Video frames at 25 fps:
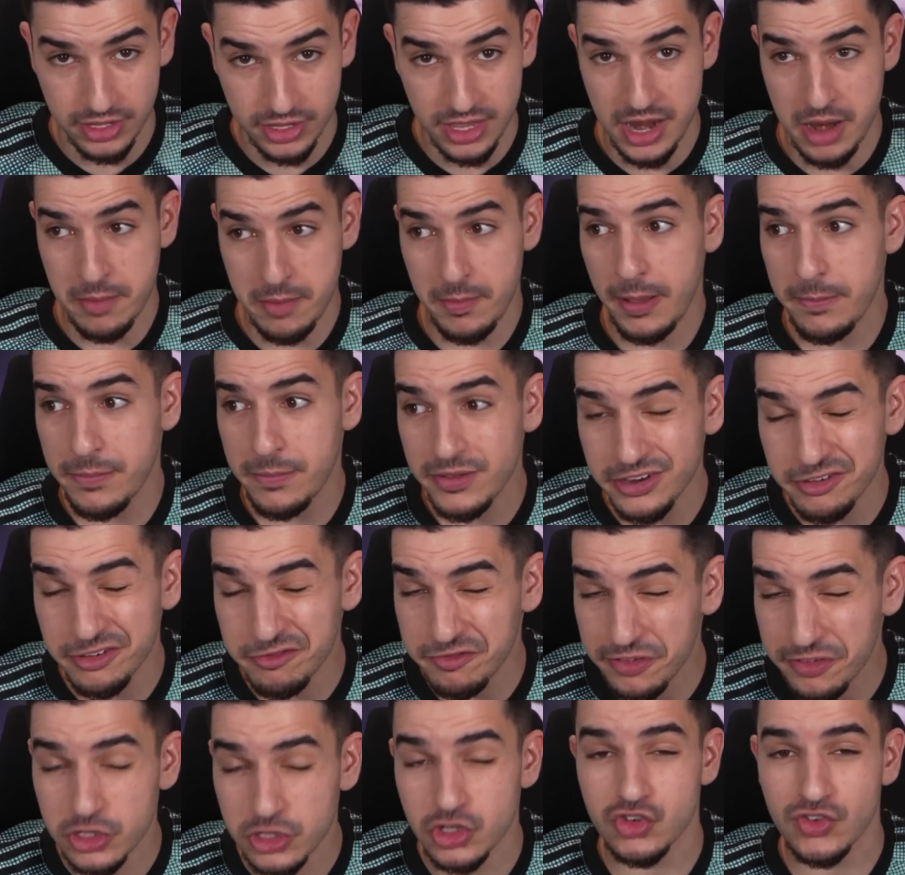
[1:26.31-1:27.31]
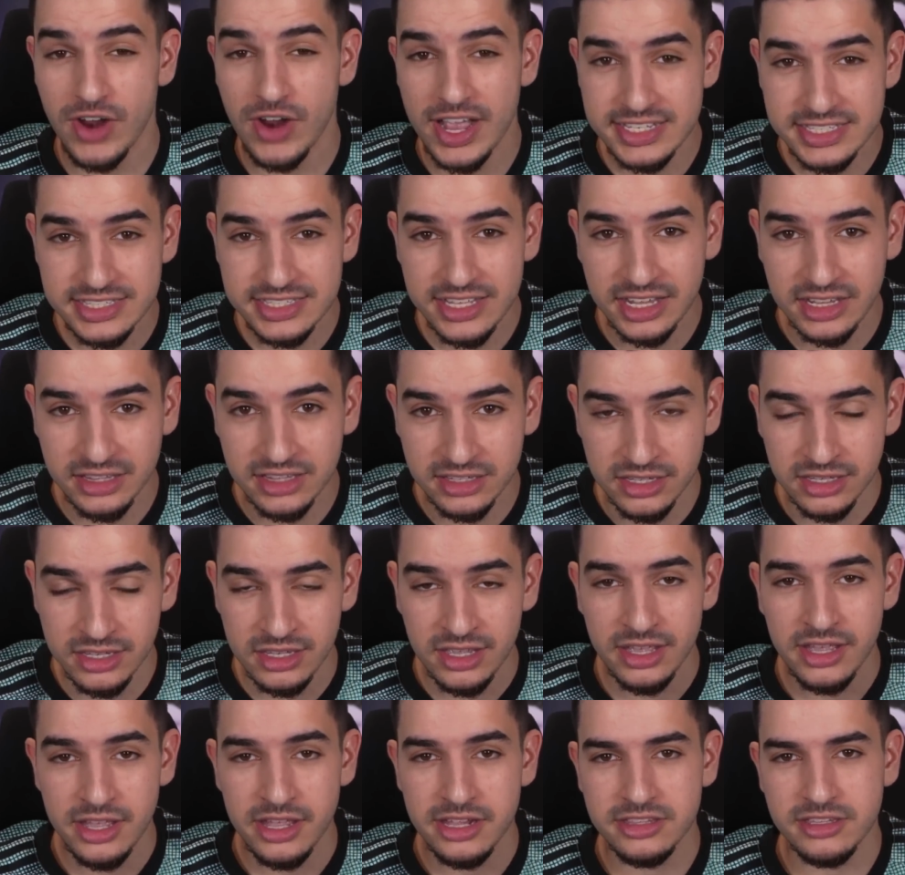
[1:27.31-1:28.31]
and in my opinion, failed drastically
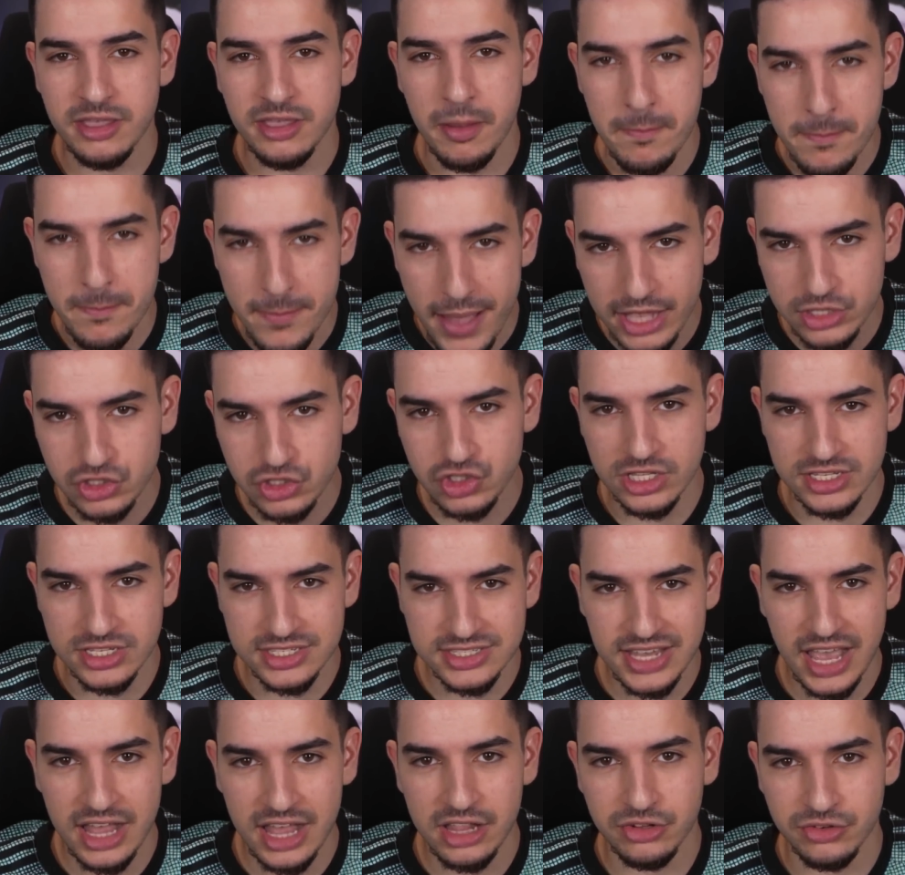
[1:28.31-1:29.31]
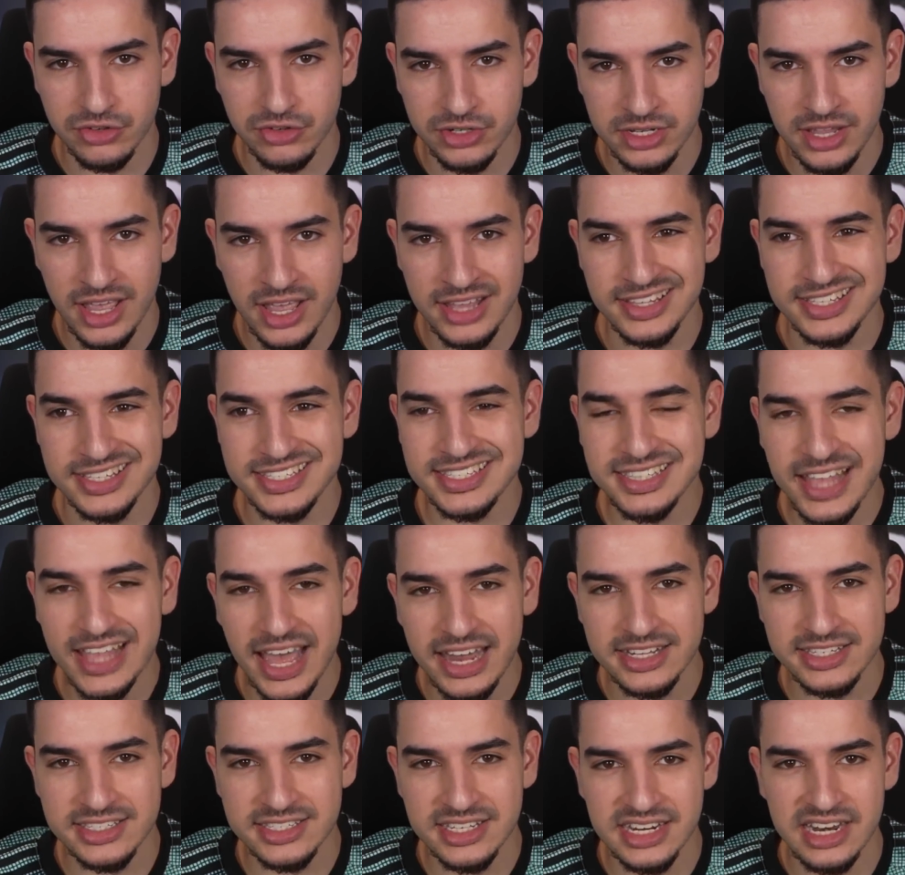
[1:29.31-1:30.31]
to match the salary and the
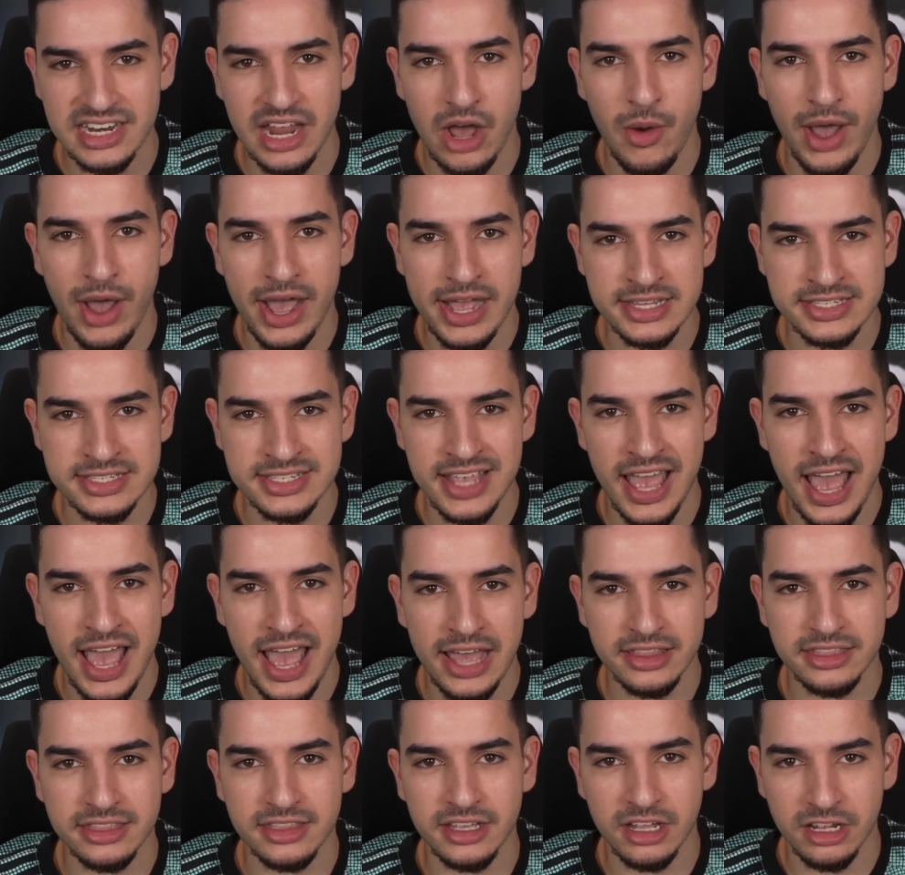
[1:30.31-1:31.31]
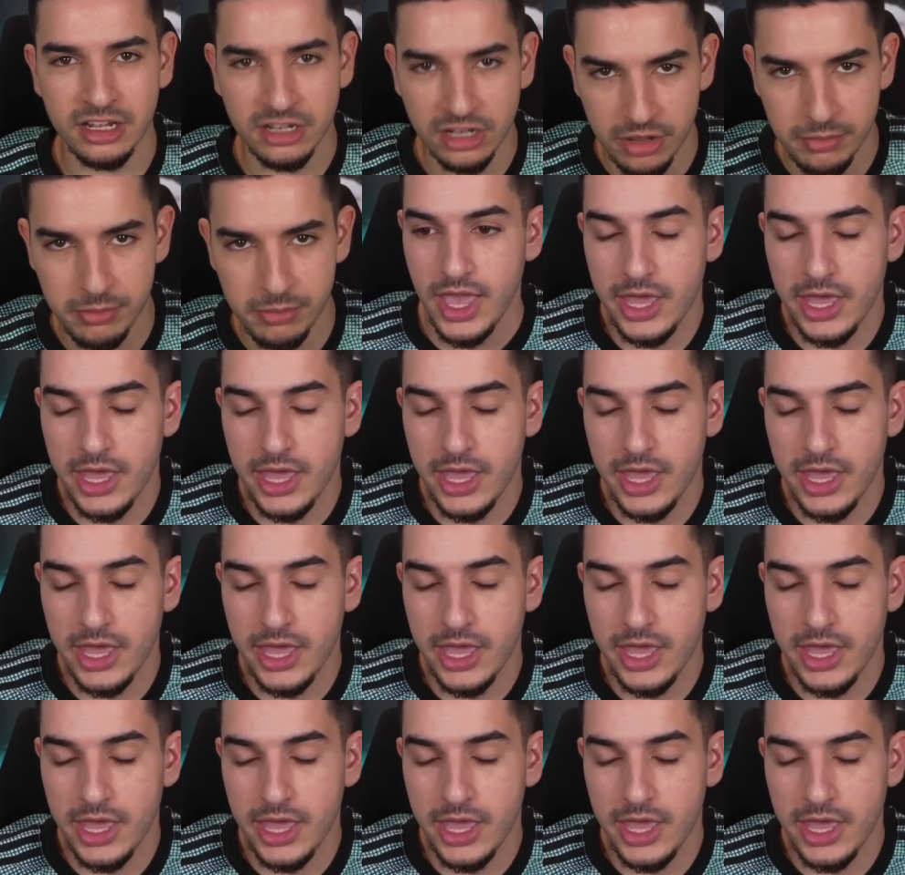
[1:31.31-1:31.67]
status he now has at the club.